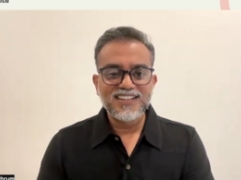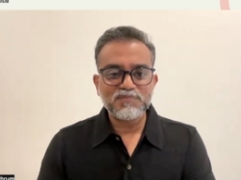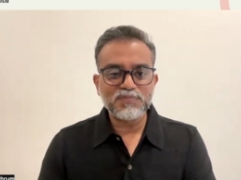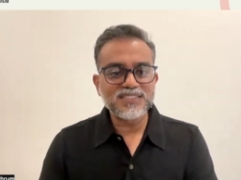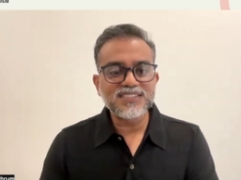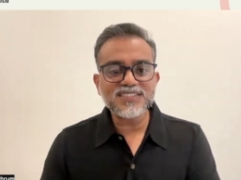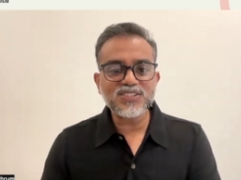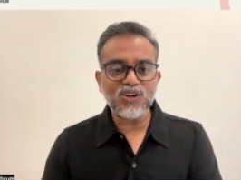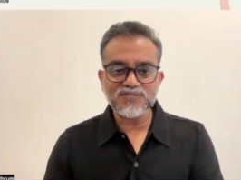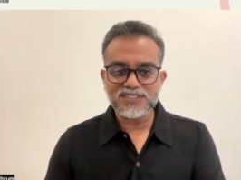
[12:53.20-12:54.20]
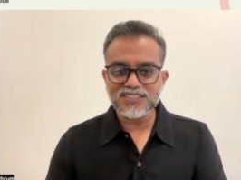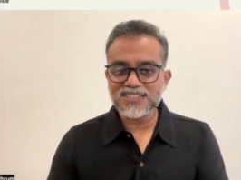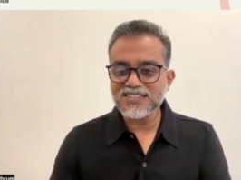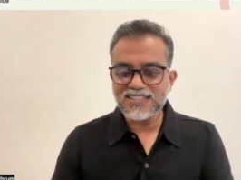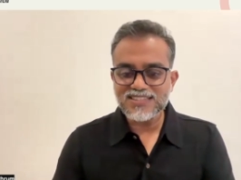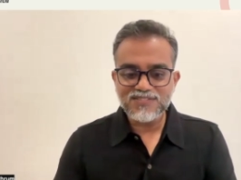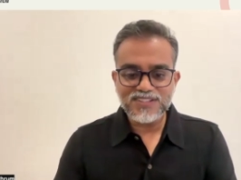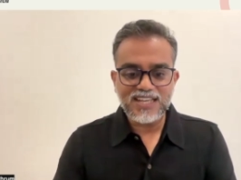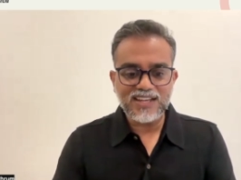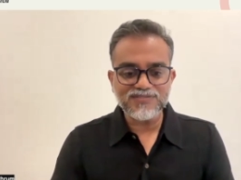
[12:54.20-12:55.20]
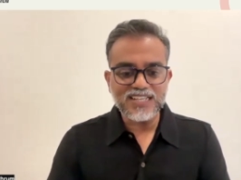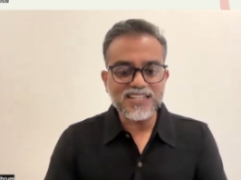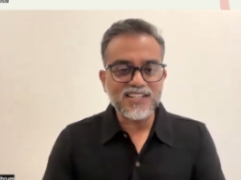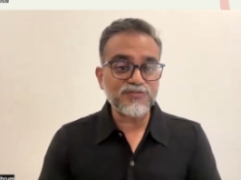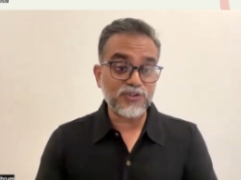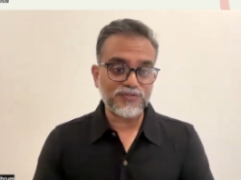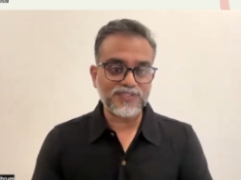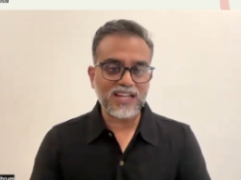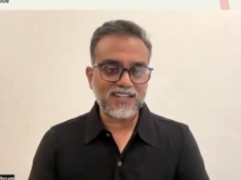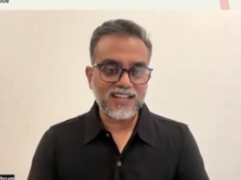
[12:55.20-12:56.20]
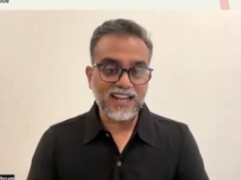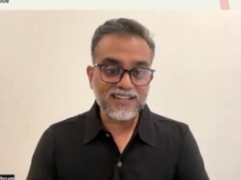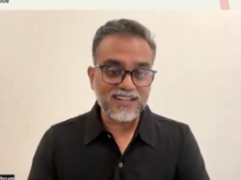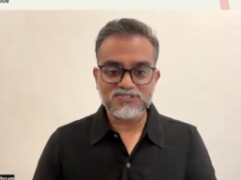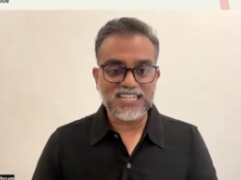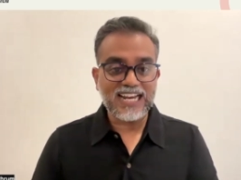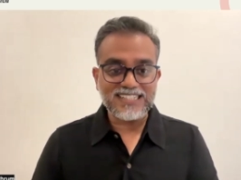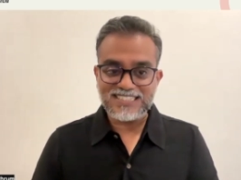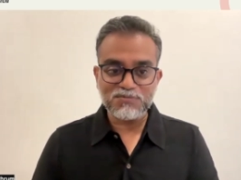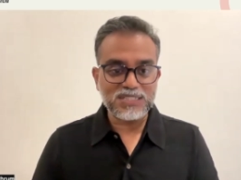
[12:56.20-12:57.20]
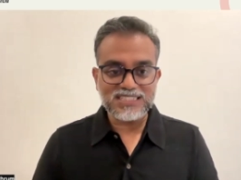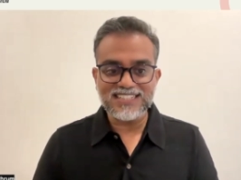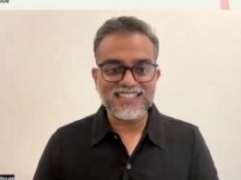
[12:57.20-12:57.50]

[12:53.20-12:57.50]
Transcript: business conversation. I think we have enough of that. And ChatGPT